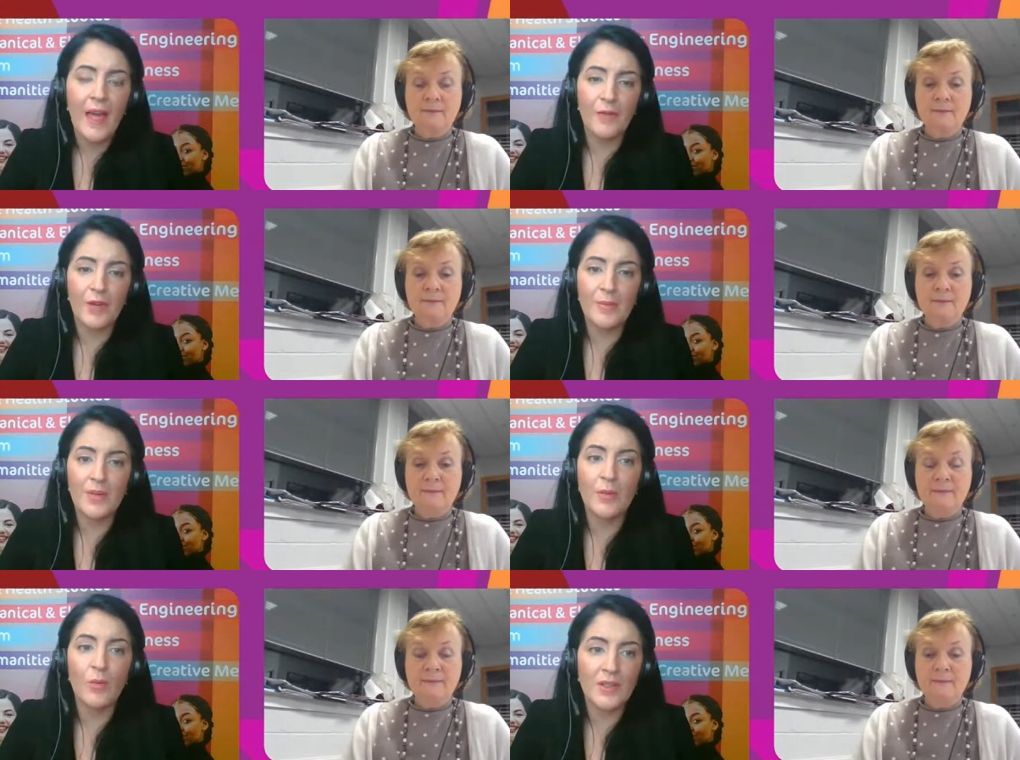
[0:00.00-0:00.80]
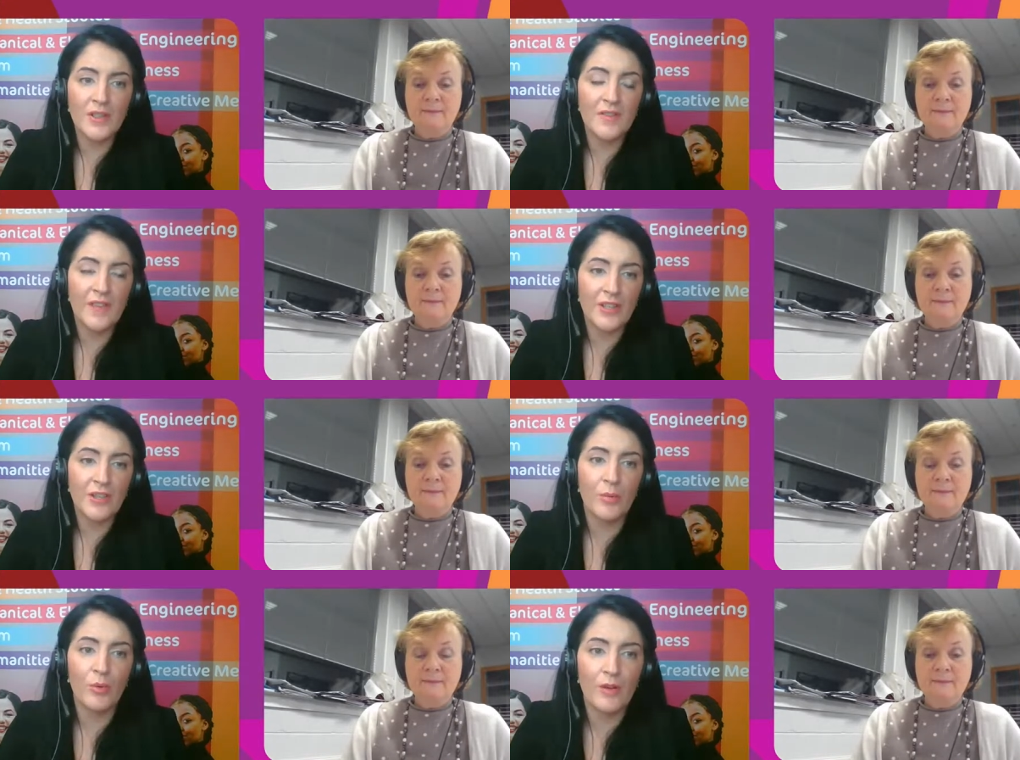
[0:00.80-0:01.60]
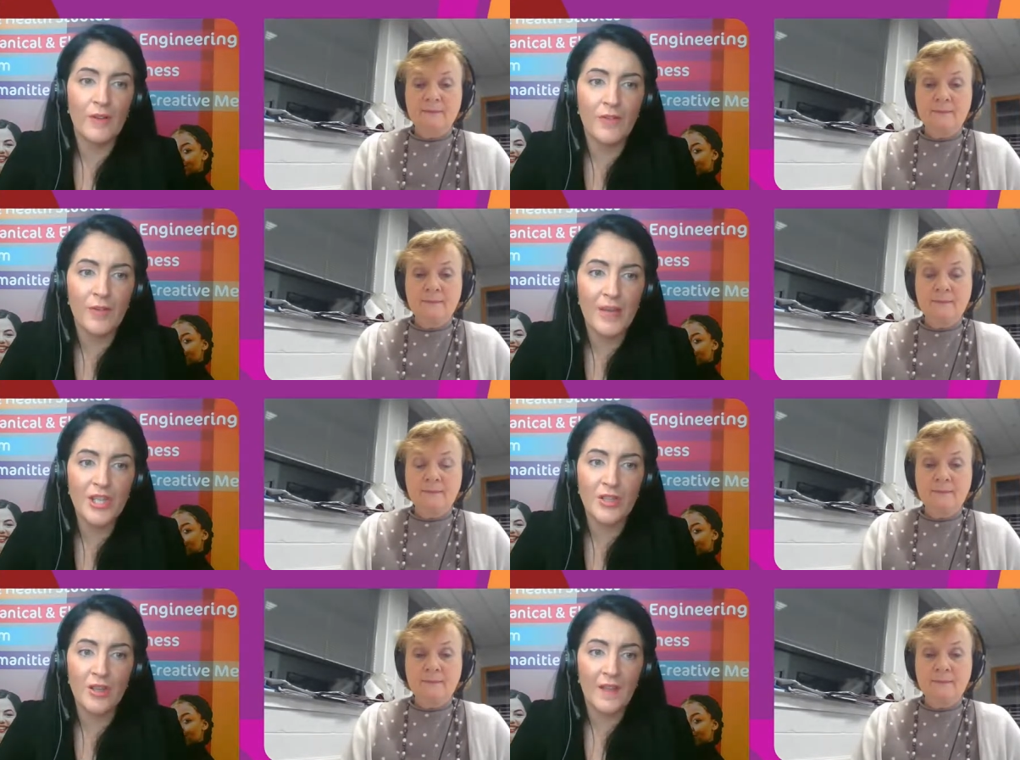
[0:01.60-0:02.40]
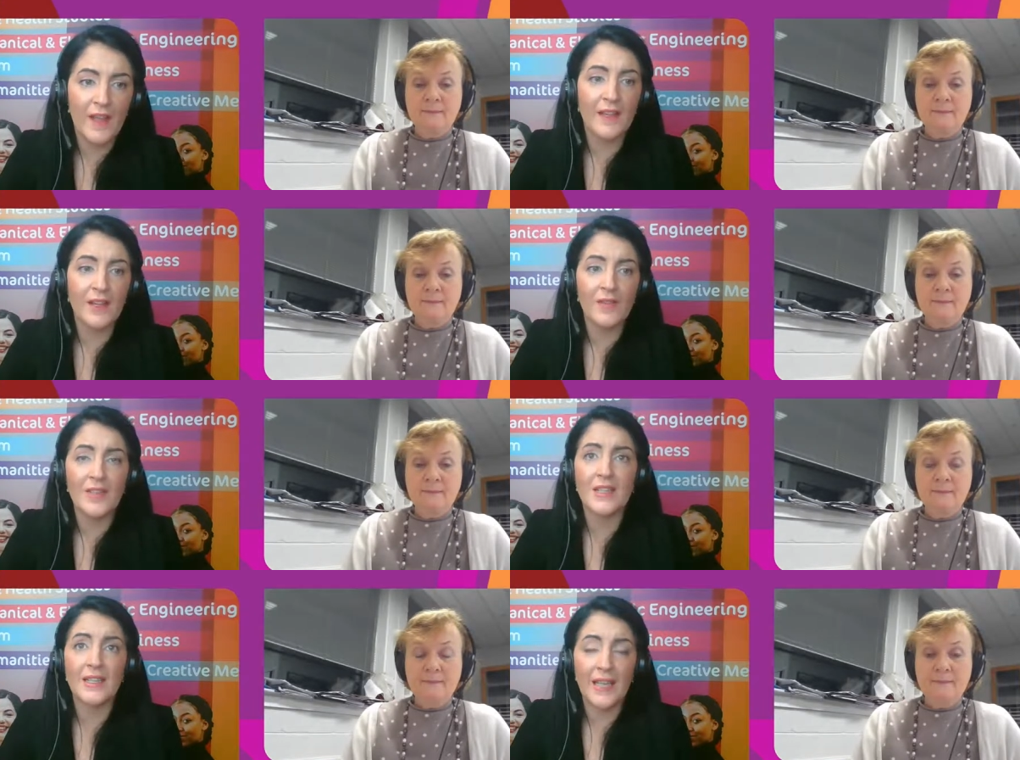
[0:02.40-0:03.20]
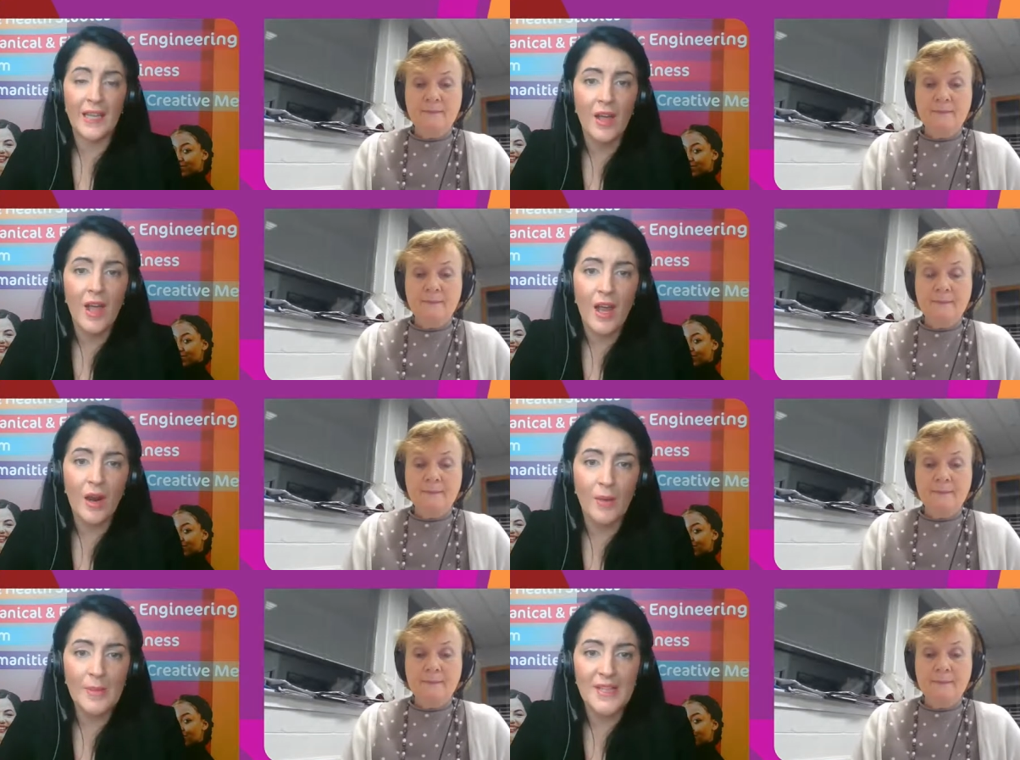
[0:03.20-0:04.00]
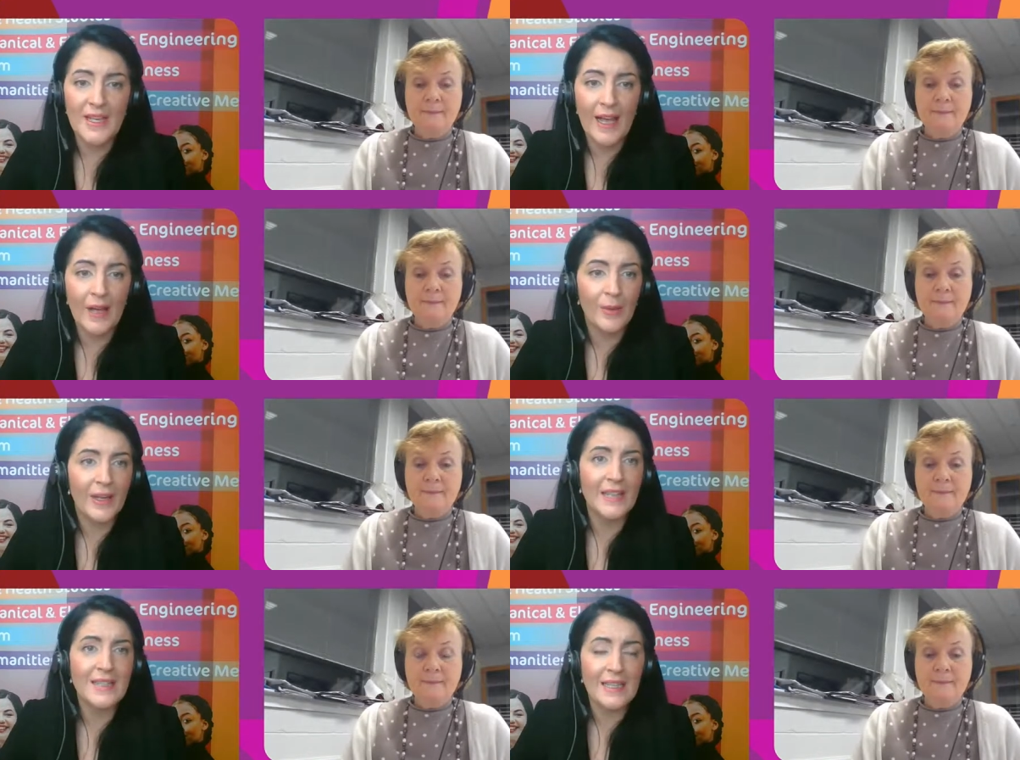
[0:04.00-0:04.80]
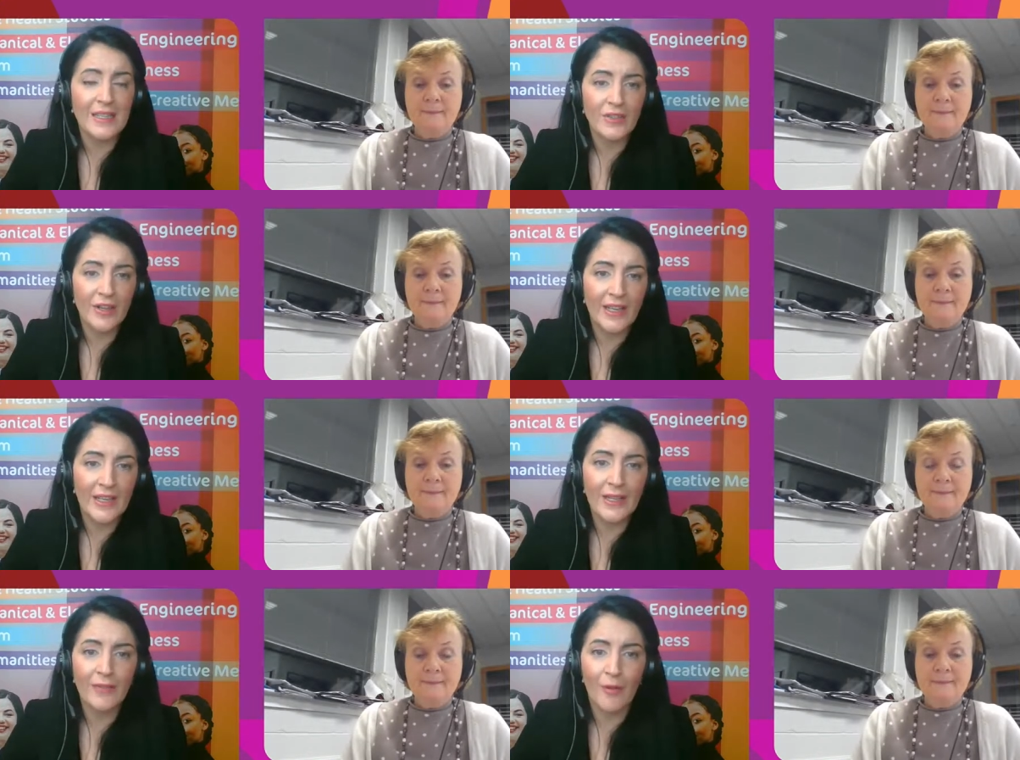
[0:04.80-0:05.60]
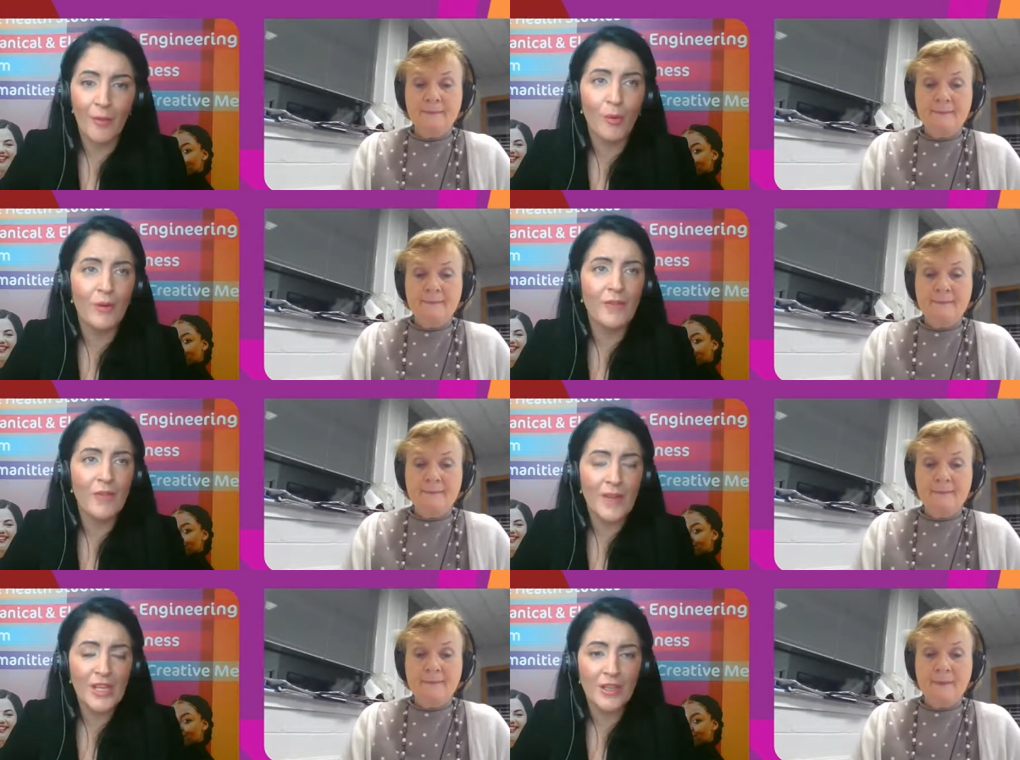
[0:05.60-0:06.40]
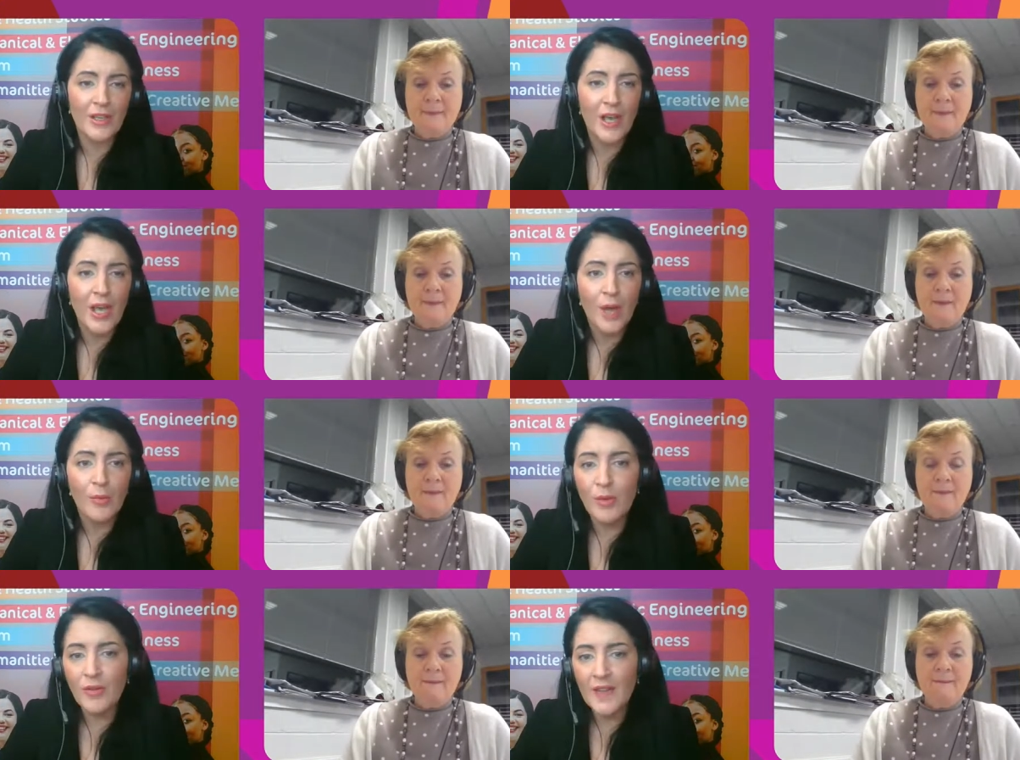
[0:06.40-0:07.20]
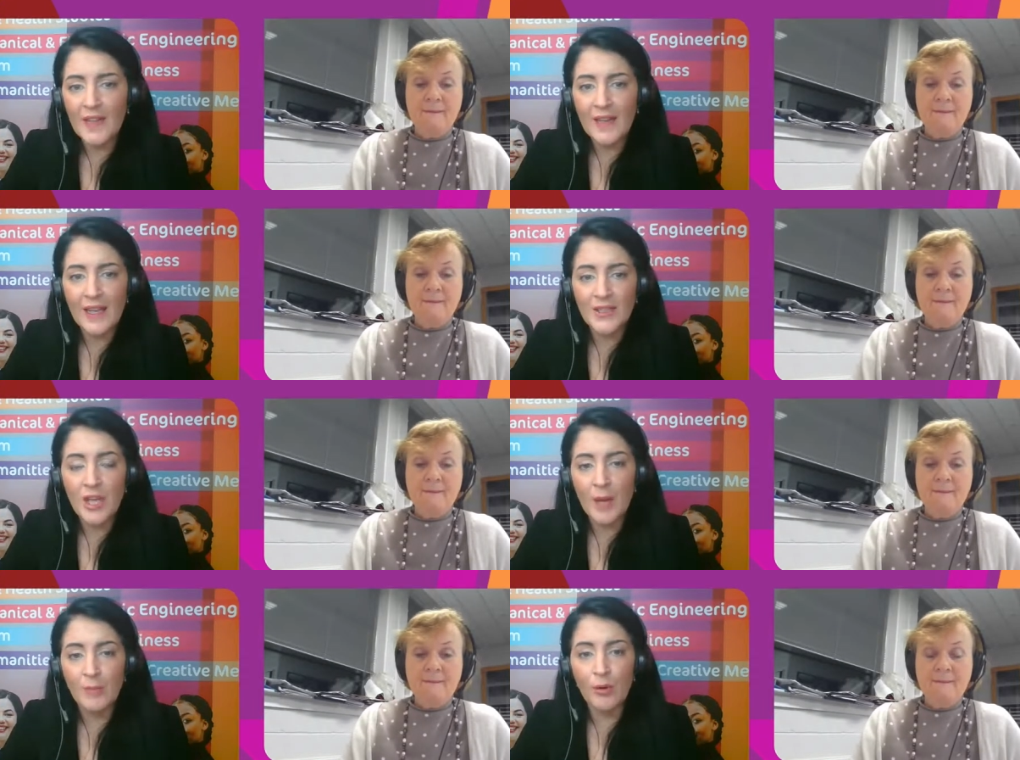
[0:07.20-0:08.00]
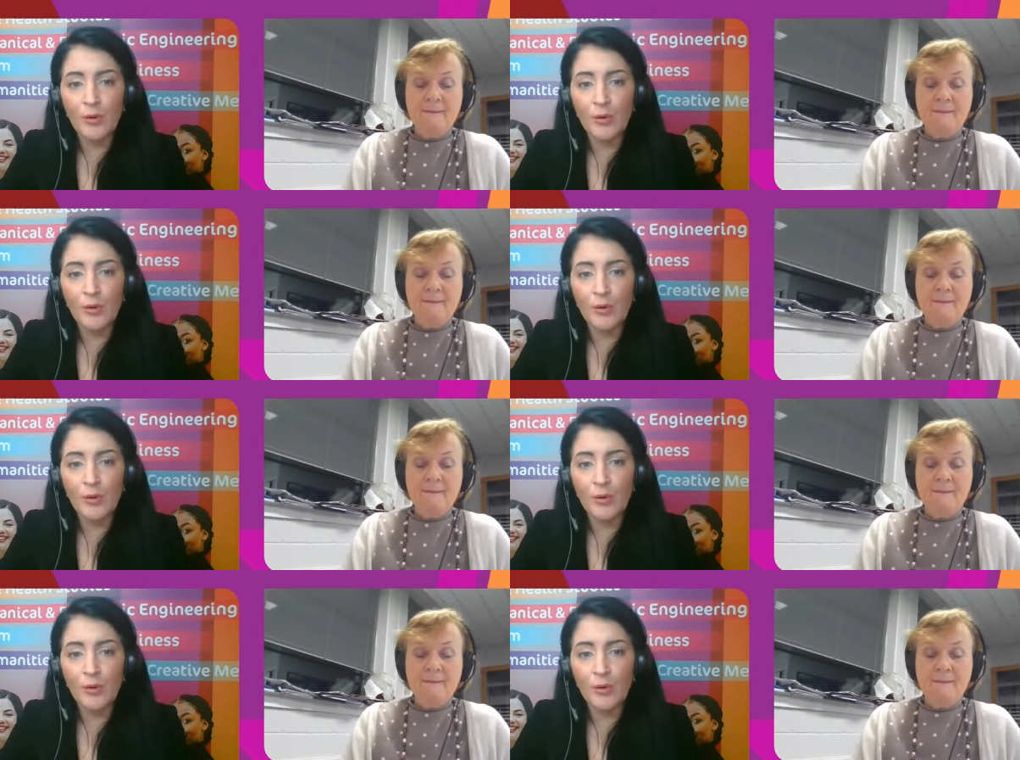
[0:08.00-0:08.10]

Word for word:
Speaker 1: and for anybody wanting to find out more information on that, they can visit again our website L Y I T dot I E for more information. We're moving in then to a